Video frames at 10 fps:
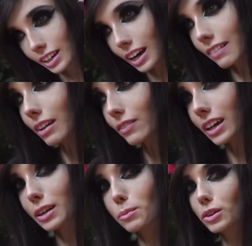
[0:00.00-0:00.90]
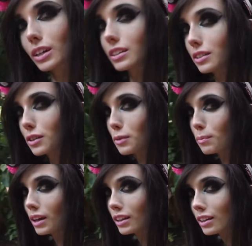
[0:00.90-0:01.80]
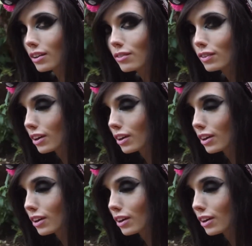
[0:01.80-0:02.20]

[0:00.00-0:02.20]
yeah, I love Animal Kingdom. I love